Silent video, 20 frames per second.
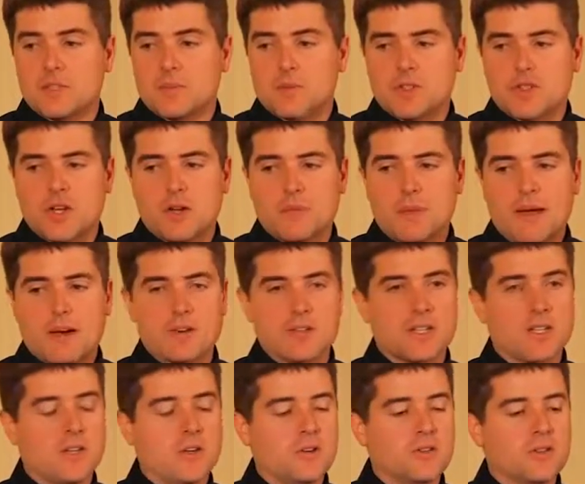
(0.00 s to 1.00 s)
as much gunpowder as
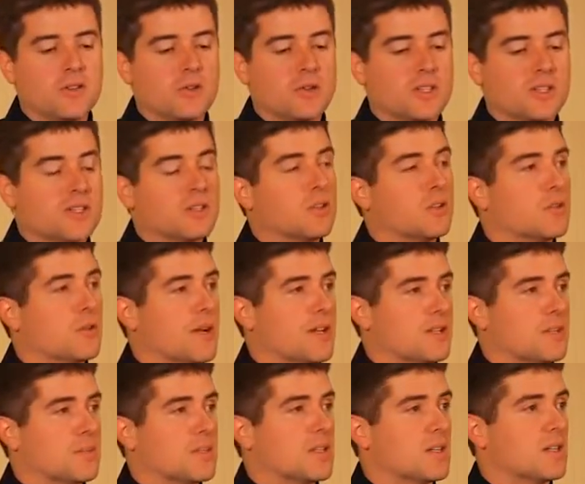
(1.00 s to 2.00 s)
they used to, can still create
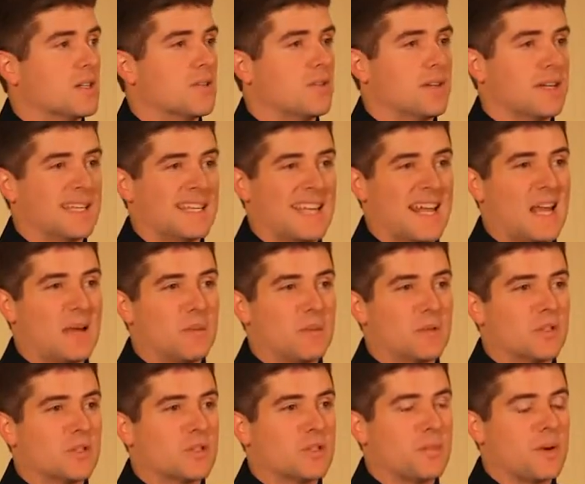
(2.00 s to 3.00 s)
some significant
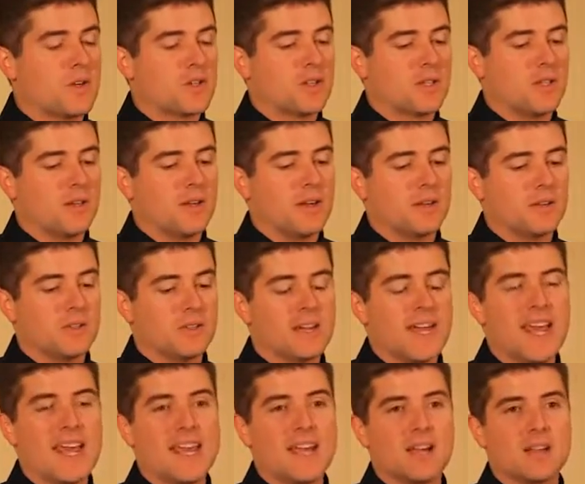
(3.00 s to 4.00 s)
damage, especially if held in the
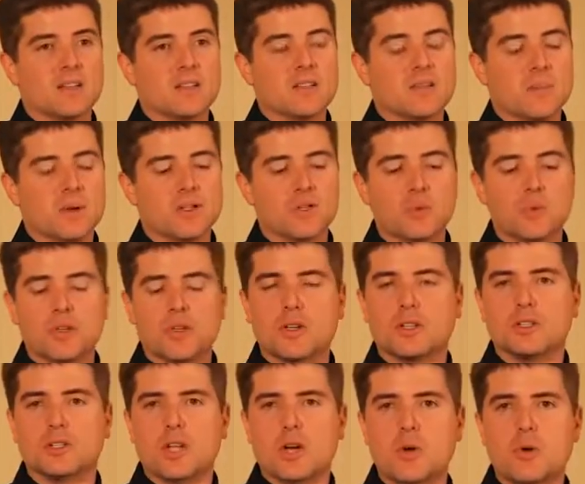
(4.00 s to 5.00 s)
hand. But it's when you
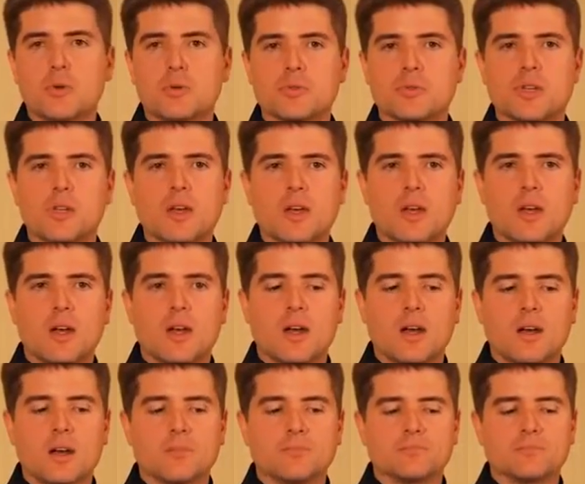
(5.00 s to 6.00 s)
close
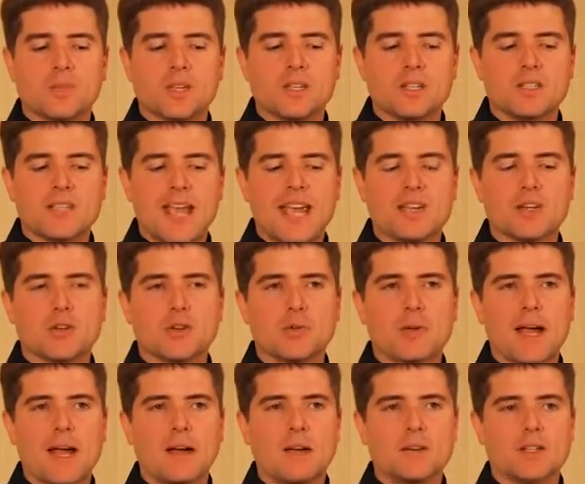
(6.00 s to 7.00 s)
uh, a container
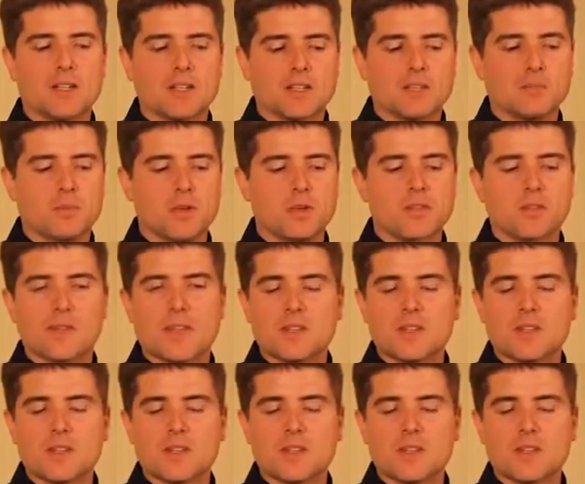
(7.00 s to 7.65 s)
around an explosive,